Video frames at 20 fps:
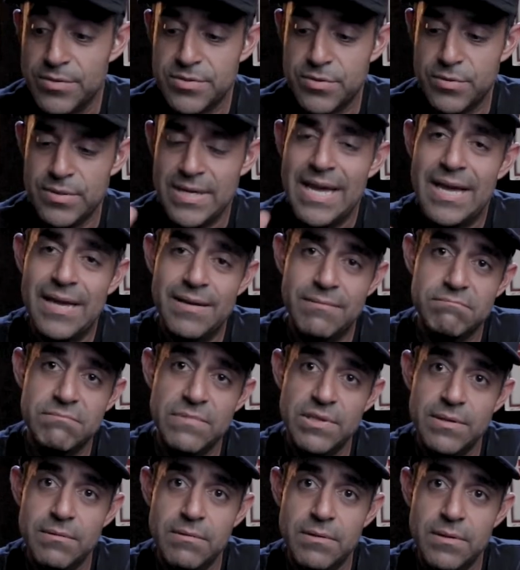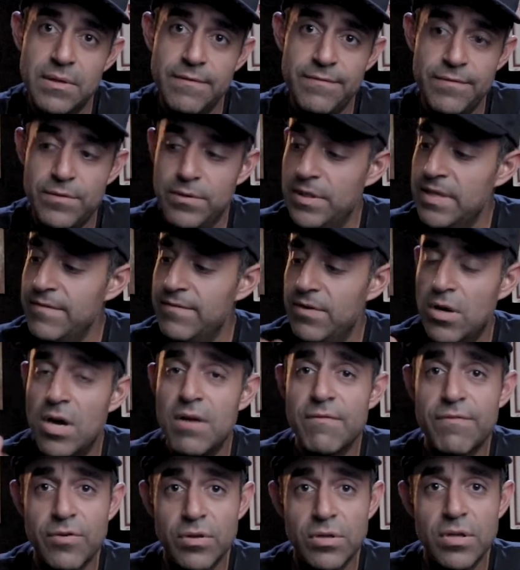So yeah, if you leave it
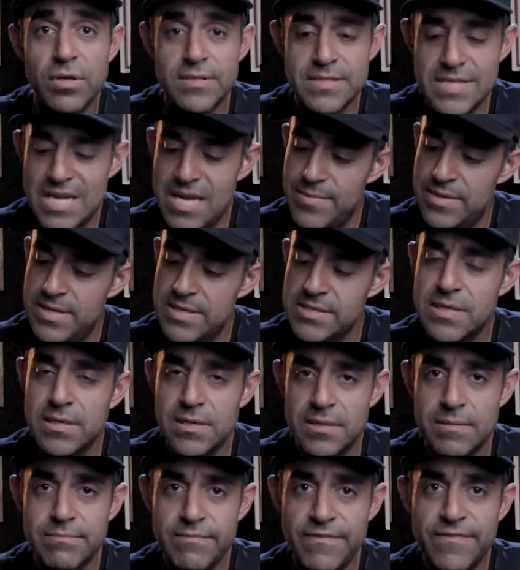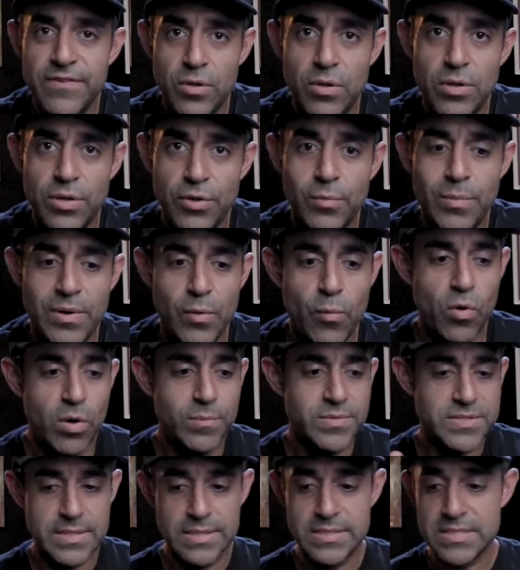on for a long time, it is gonna feel a little bit
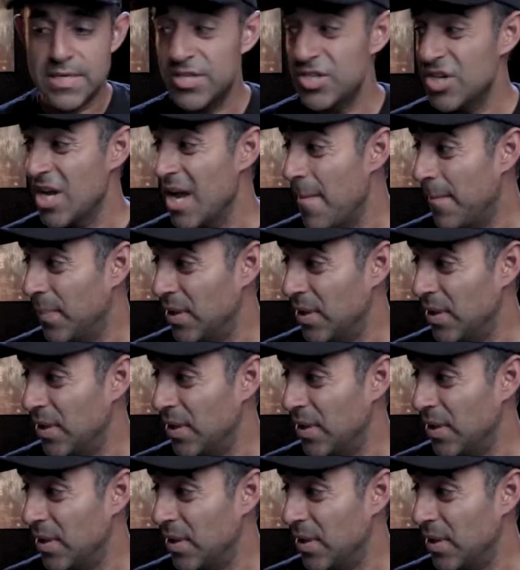warm to the touch.